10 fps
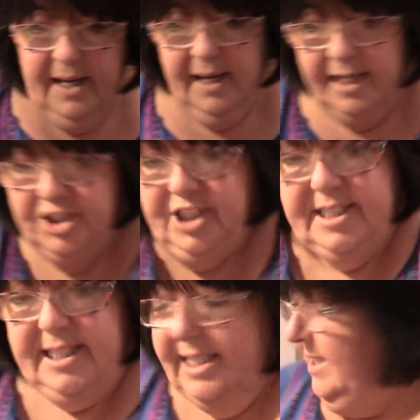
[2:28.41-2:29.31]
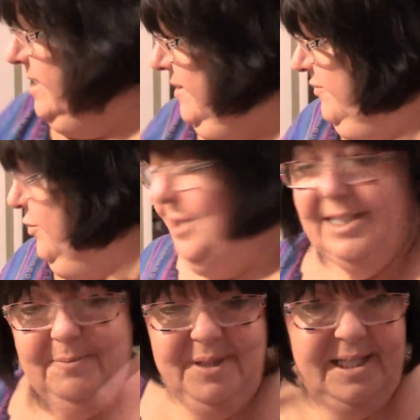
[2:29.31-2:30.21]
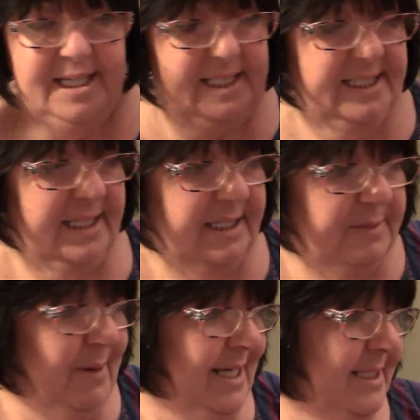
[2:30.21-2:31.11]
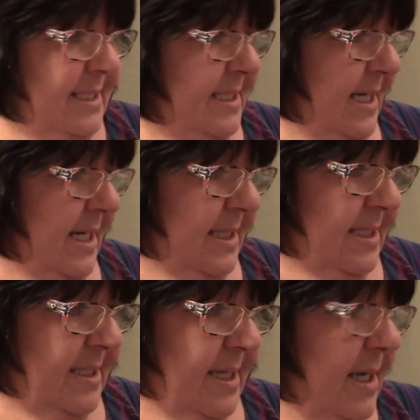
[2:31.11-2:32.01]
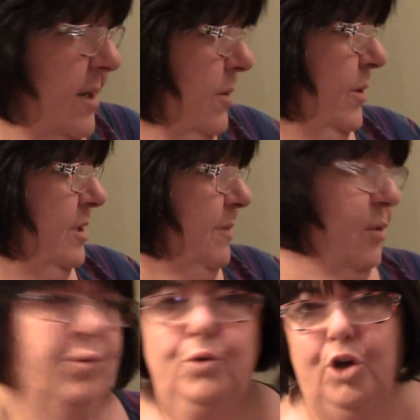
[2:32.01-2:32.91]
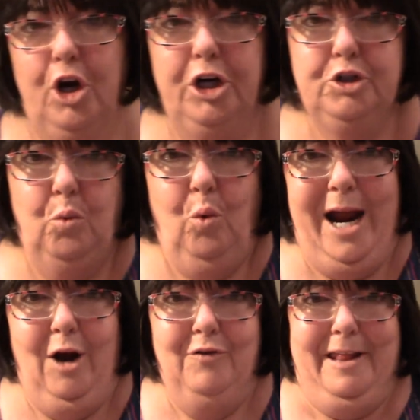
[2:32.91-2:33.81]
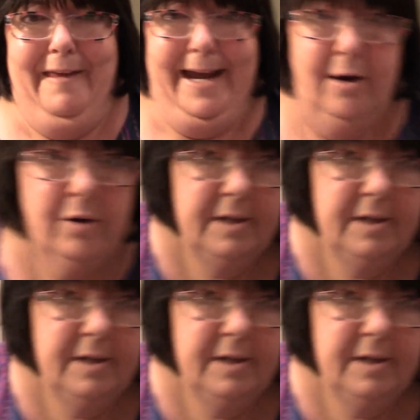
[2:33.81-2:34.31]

I just need for it to be 6 by 6. Where's my ruler? It's way over there.